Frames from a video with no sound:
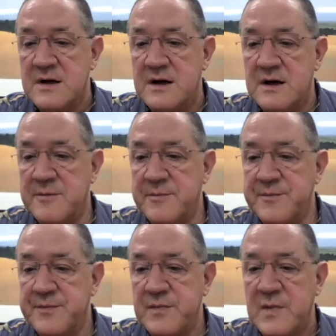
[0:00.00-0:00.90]

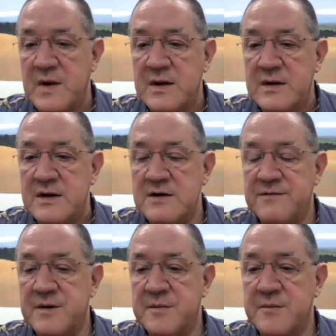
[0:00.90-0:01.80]
Um,
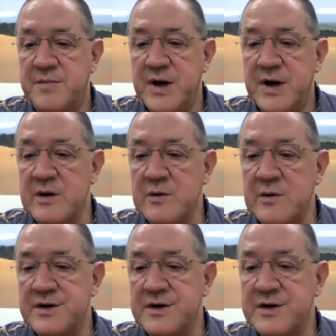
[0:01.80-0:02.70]
if a berry
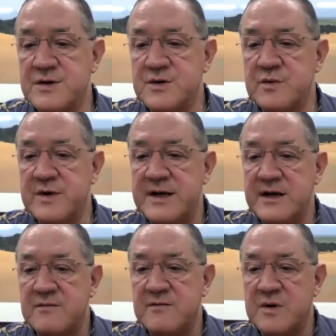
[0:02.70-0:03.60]
returns a reading
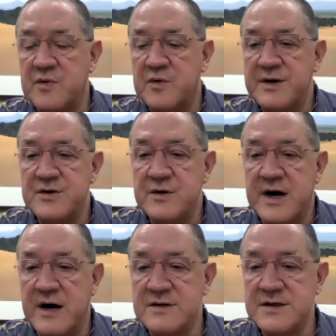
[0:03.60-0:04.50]
of 1.2,
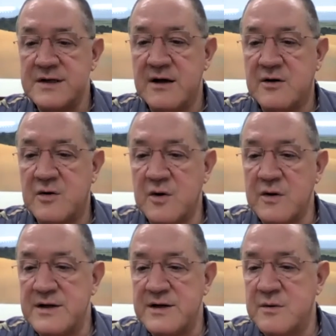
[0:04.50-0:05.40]
how does that
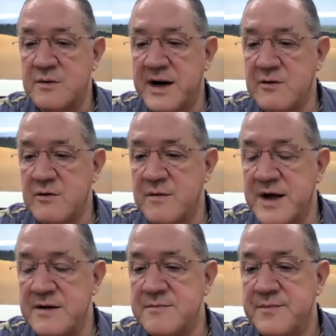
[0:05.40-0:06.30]
correlate to a microferment?